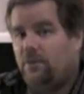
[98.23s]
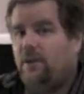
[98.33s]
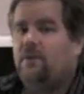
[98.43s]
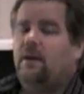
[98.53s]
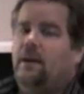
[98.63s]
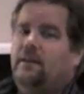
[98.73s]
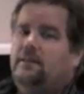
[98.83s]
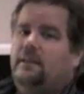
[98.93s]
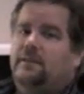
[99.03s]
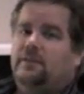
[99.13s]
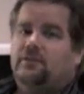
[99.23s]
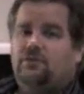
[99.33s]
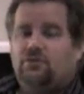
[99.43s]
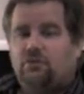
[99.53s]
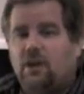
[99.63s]
theorize that the
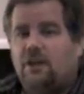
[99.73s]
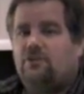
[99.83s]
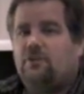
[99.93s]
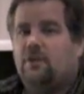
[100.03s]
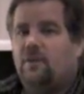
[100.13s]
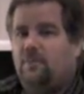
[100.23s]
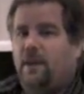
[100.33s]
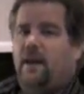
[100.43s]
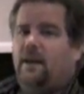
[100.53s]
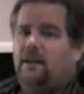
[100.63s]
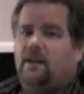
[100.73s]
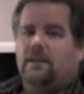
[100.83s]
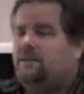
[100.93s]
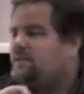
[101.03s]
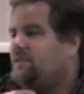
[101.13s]
structure of panic is